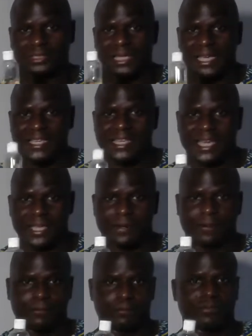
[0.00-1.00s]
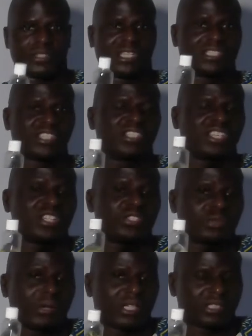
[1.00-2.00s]
Again, this is the
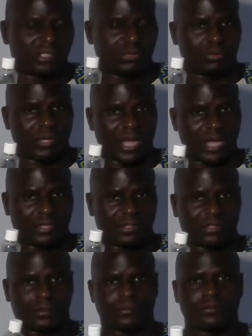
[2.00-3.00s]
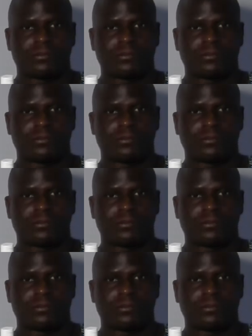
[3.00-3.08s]
instructions, you guys.